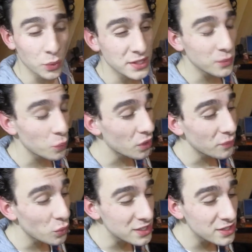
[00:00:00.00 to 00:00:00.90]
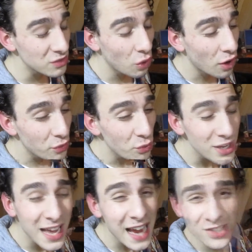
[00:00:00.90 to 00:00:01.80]
what's, what, what are the
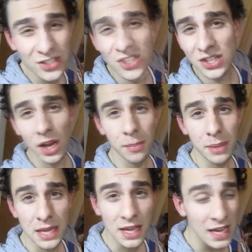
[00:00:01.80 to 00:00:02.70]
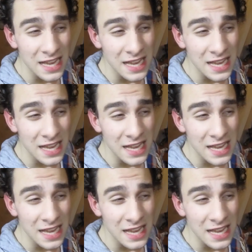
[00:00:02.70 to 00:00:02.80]
reactions gonna be?